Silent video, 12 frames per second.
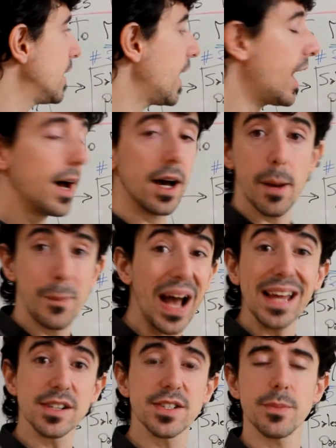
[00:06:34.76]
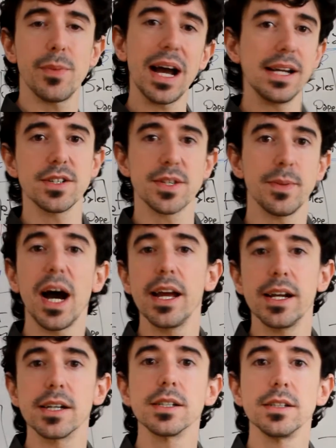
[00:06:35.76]
a buyer is a buyer is a
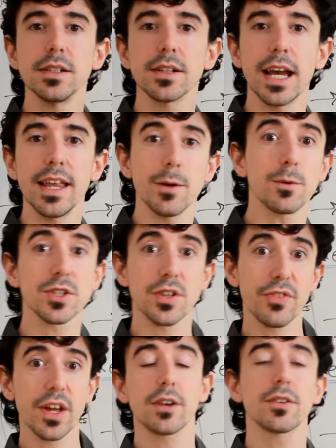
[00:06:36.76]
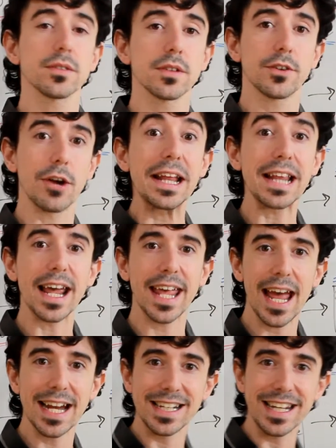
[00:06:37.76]
buyer. Okay, in the words of the great Dan
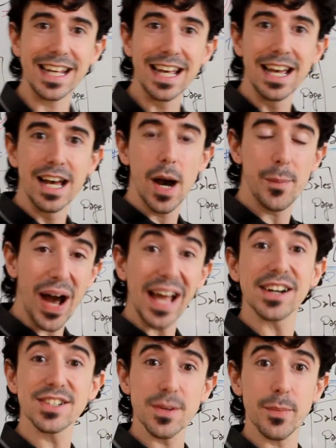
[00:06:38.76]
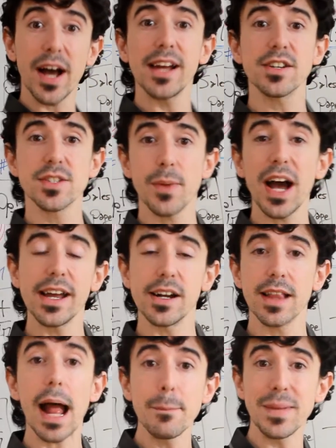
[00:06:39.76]
Kennedy, a buyer is a buyer is a buyer.
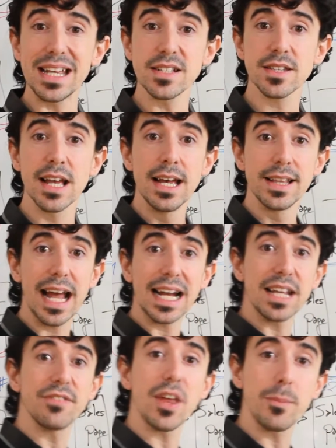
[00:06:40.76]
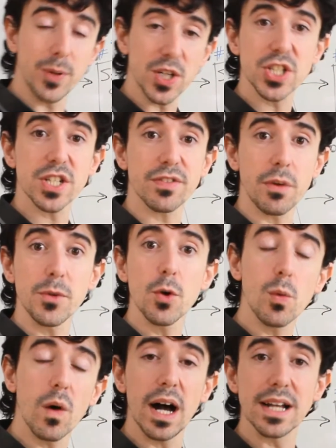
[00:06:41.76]
That means that if they purchase from you
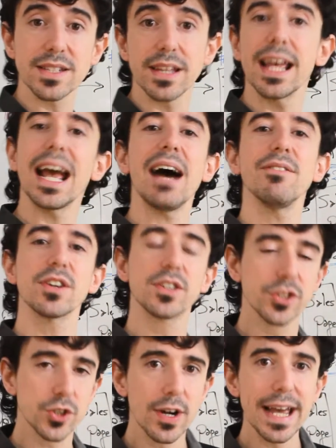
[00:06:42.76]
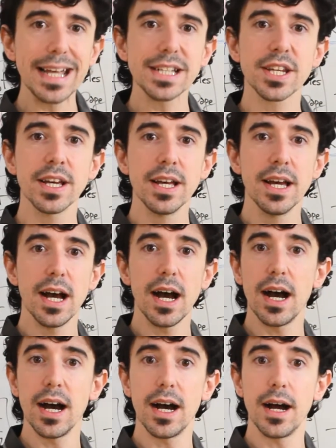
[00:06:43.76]
once and they have a great,
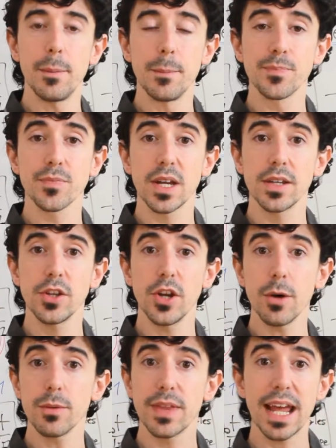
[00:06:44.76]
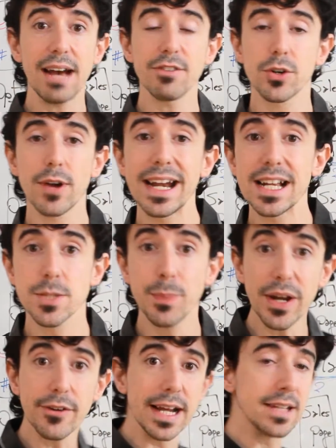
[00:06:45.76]
they have a great
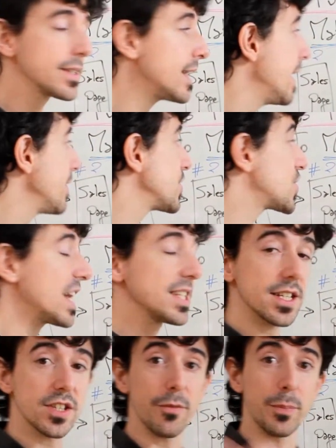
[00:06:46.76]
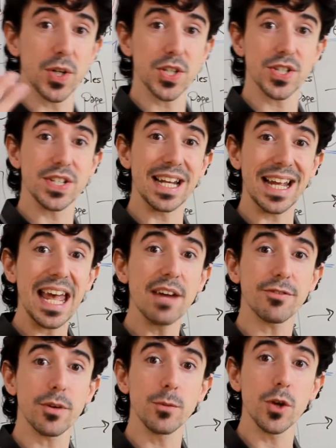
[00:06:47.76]
experience, the chances of purchasing again
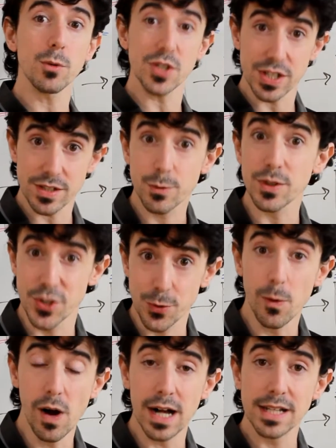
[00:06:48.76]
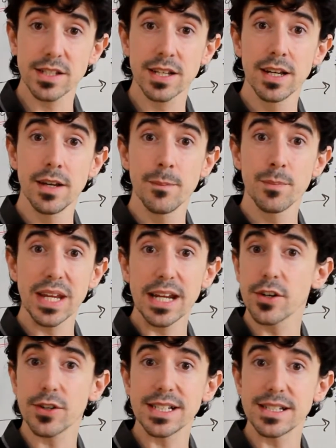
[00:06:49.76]
from you, which is what you want,
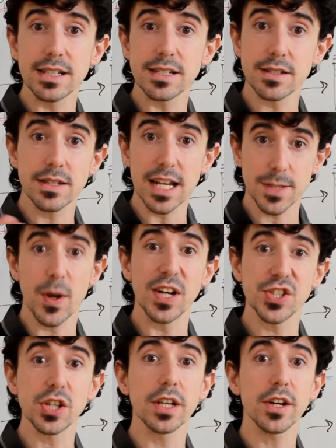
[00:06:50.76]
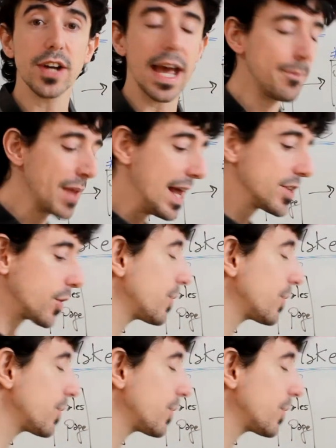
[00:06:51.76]
increases exponentially. Okay, so